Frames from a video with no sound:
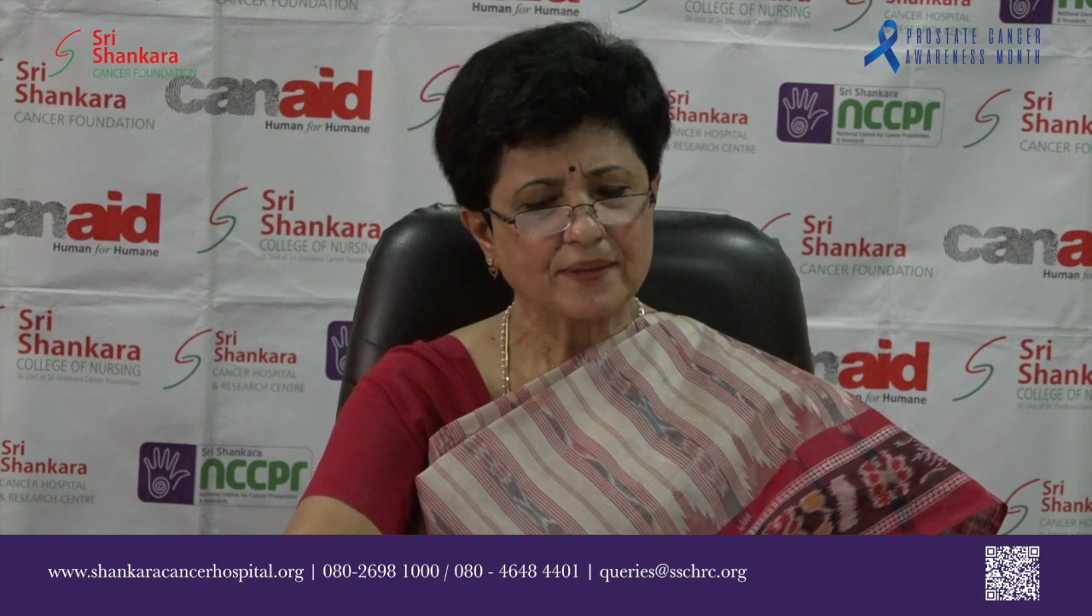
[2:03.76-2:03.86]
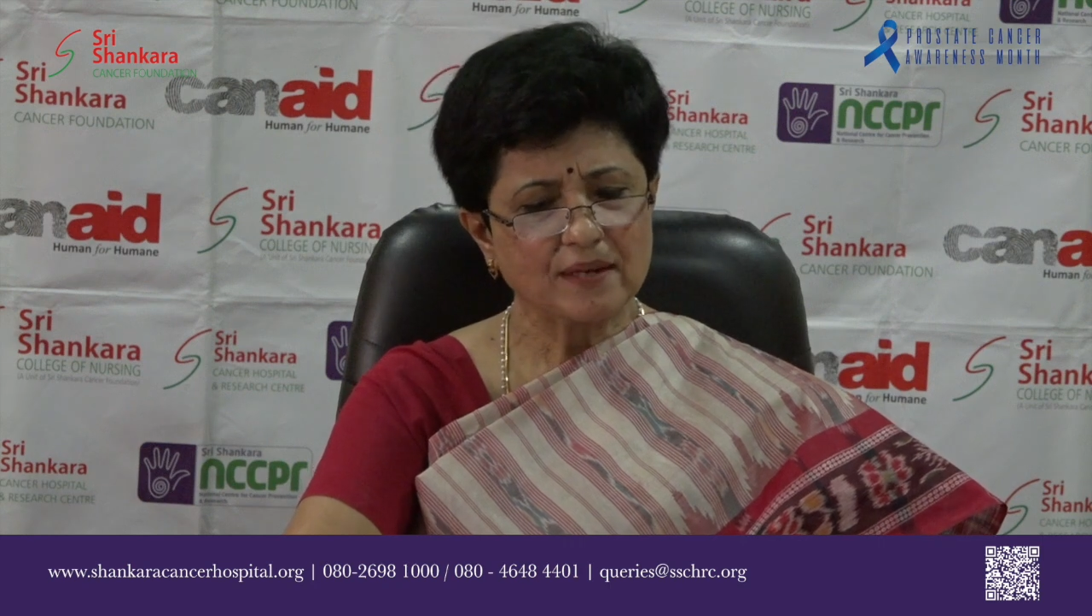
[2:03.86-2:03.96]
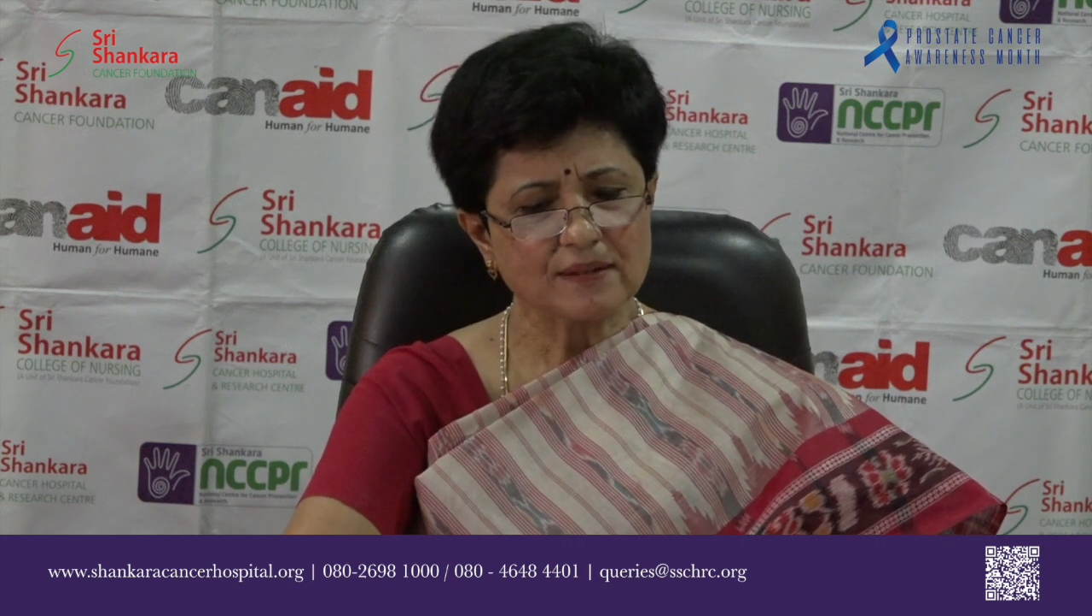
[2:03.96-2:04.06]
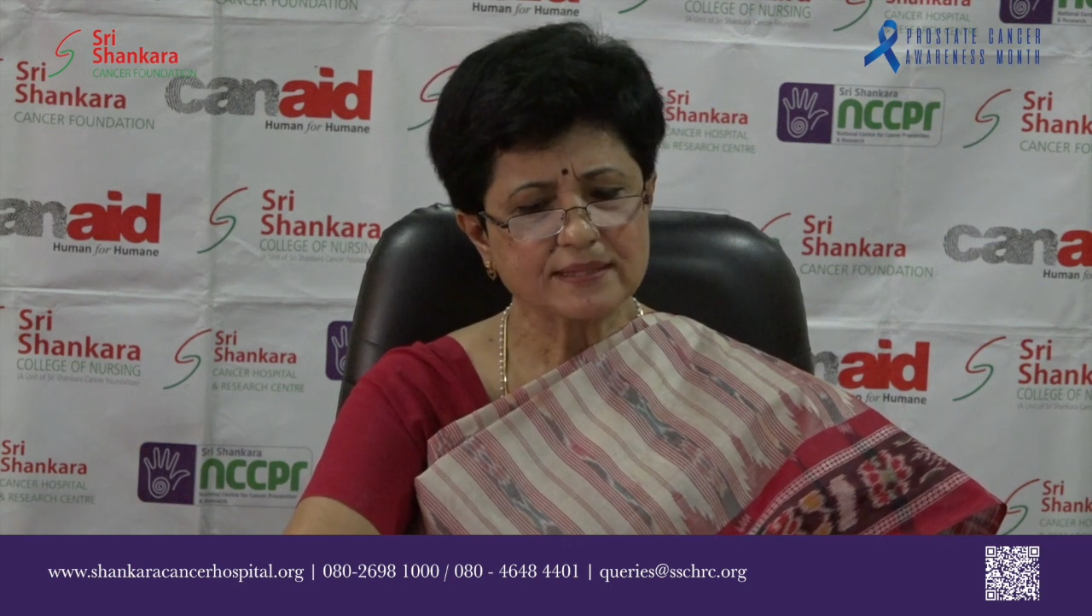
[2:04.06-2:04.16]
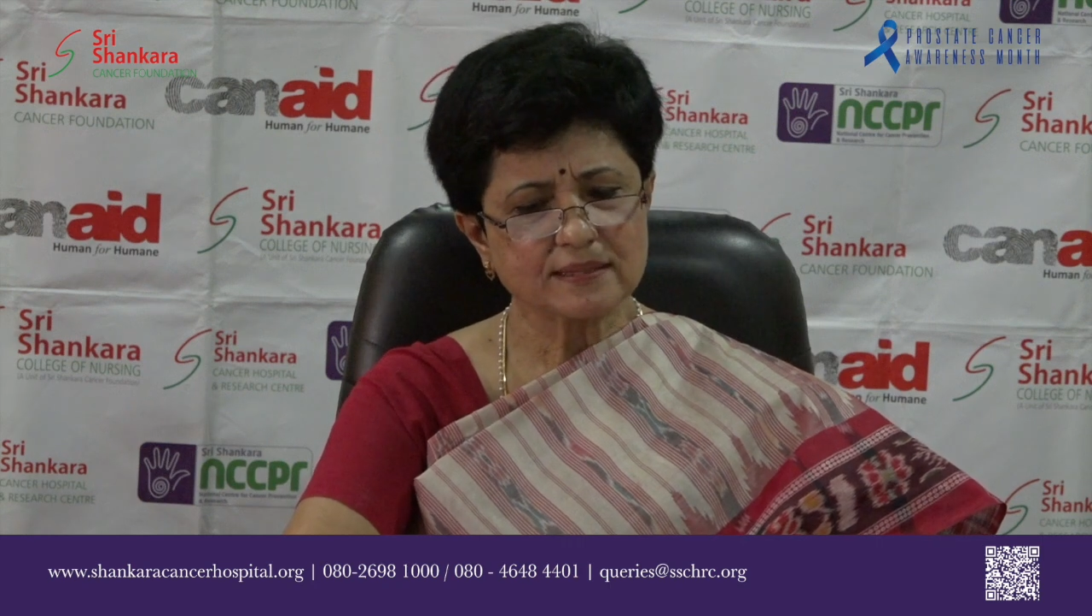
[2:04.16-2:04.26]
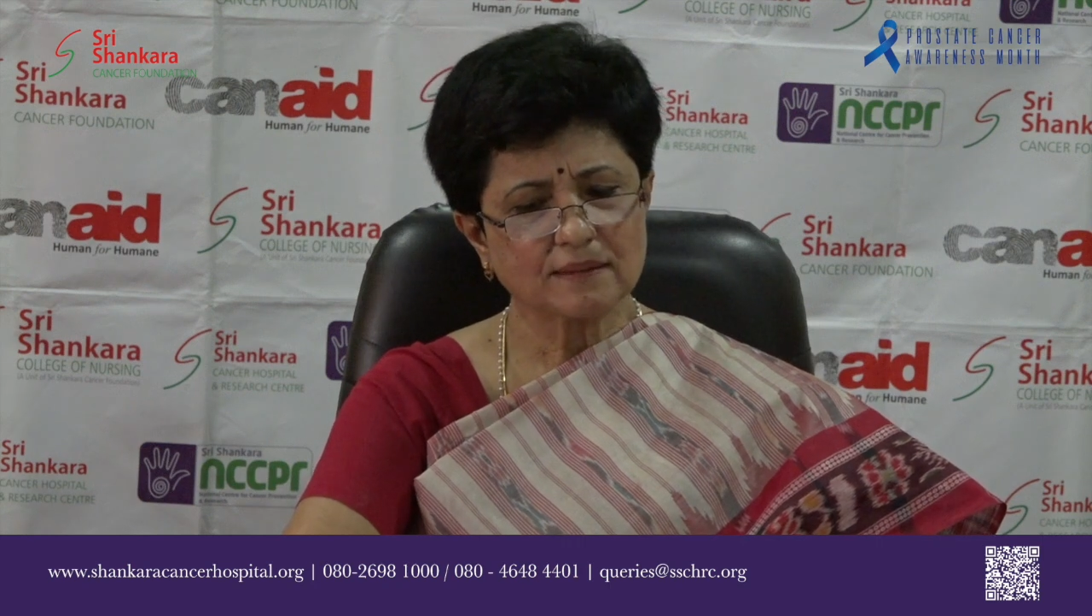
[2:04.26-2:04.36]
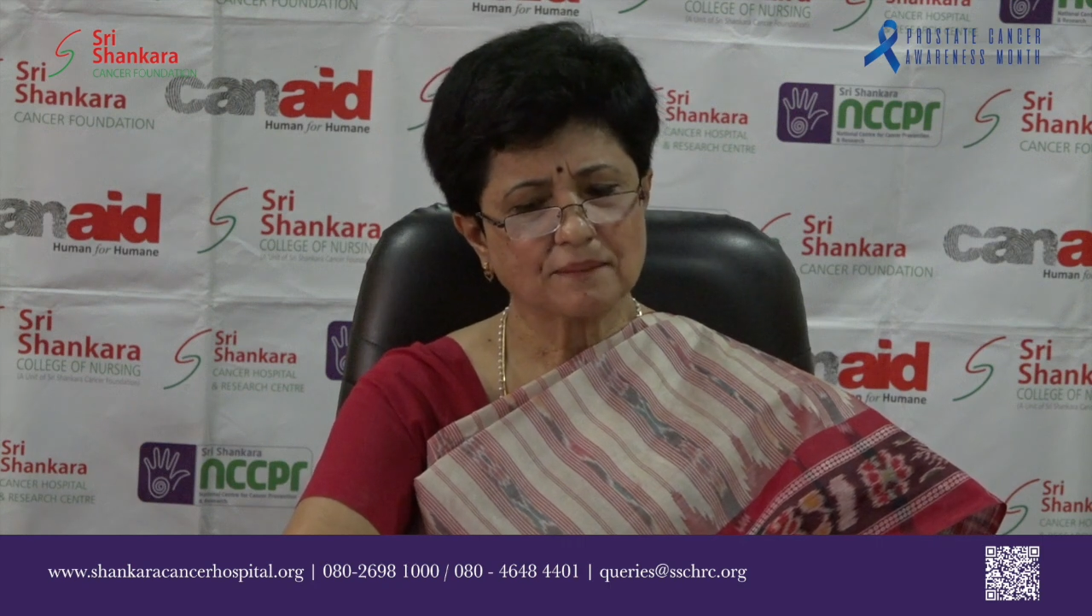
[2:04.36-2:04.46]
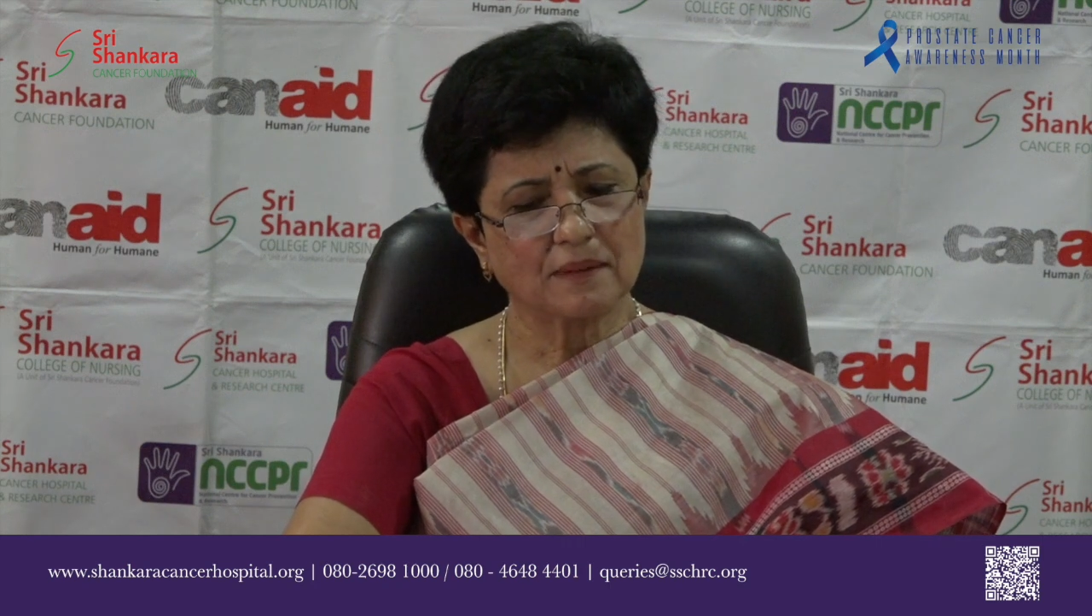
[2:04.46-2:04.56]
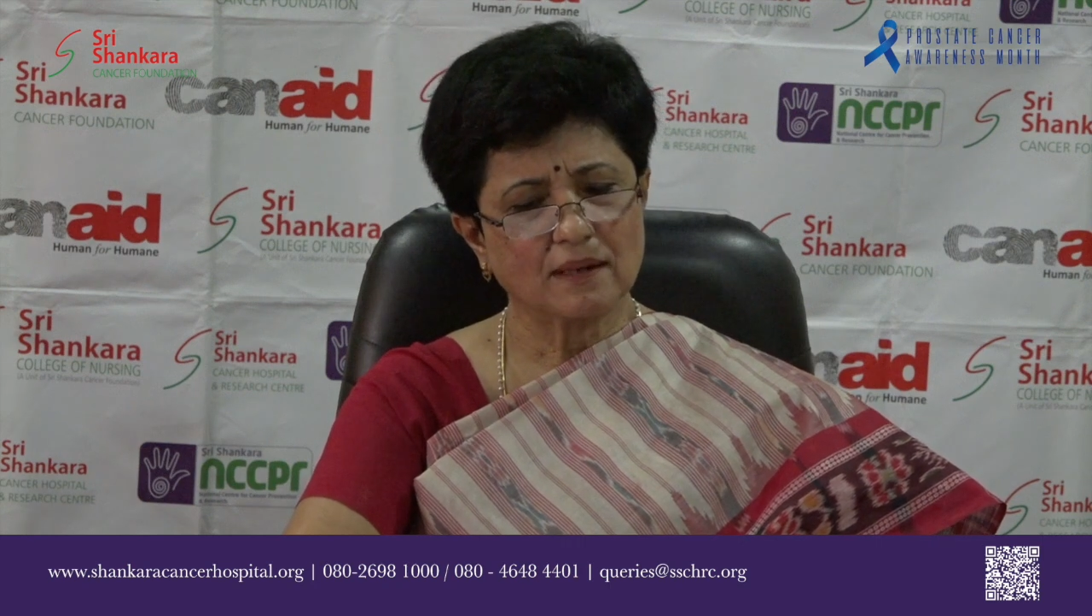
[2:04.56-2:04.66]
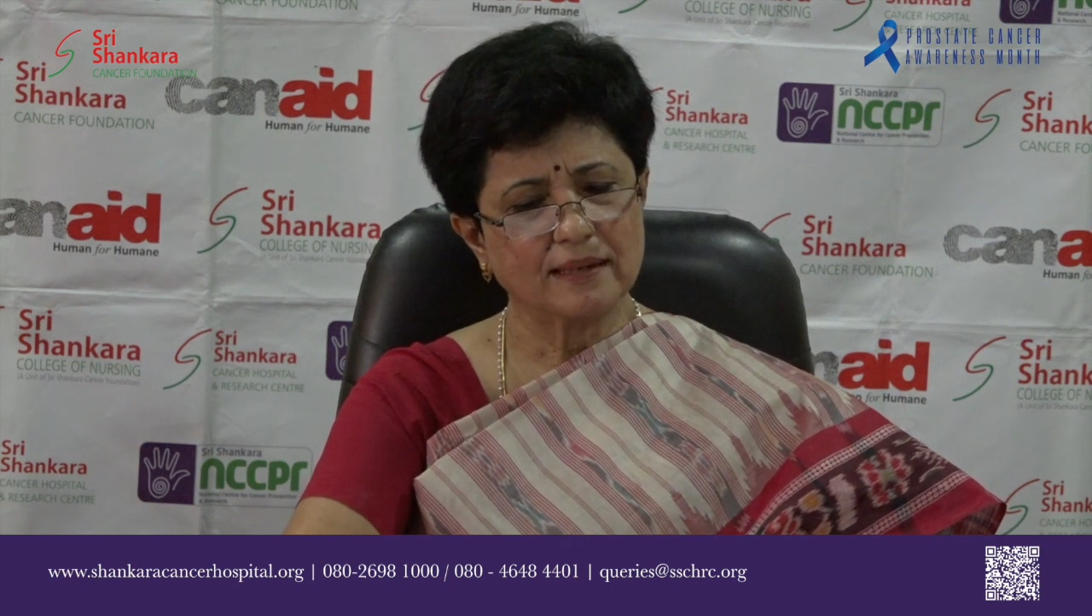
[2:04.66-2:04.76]
there is
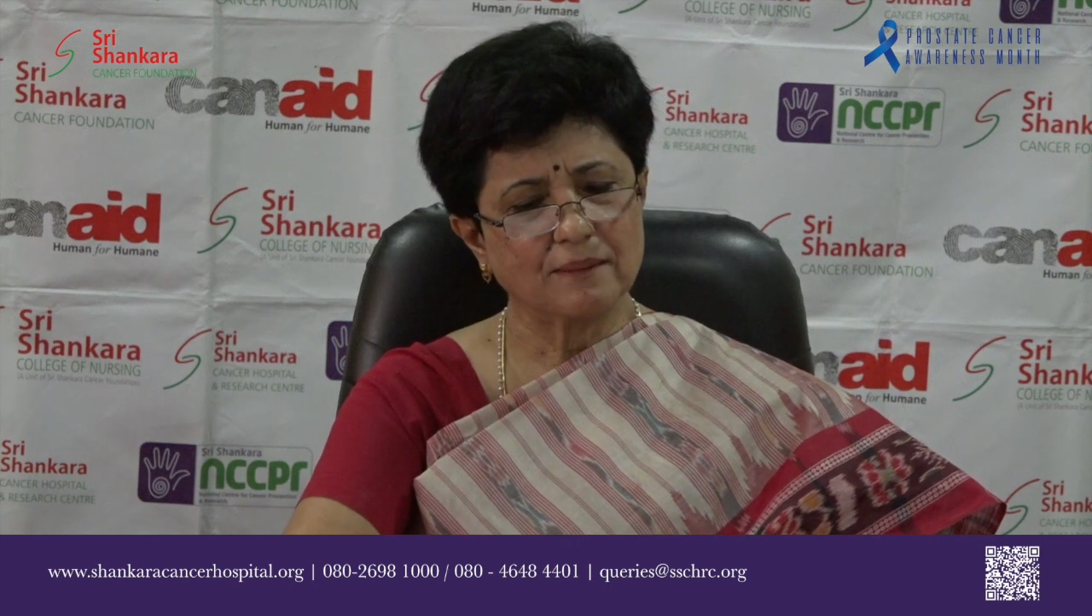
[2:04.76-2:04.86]
a